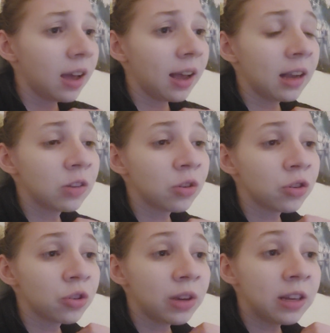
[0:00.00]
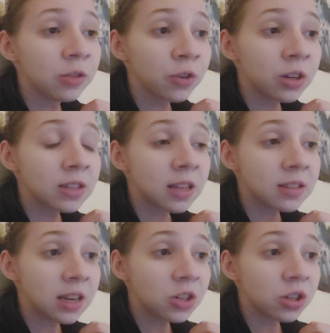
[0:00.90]
and they turn to introverted
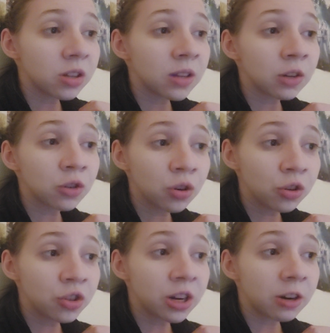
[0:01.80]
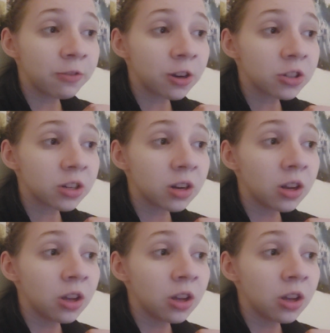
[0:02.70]
sensation, their tertiary function,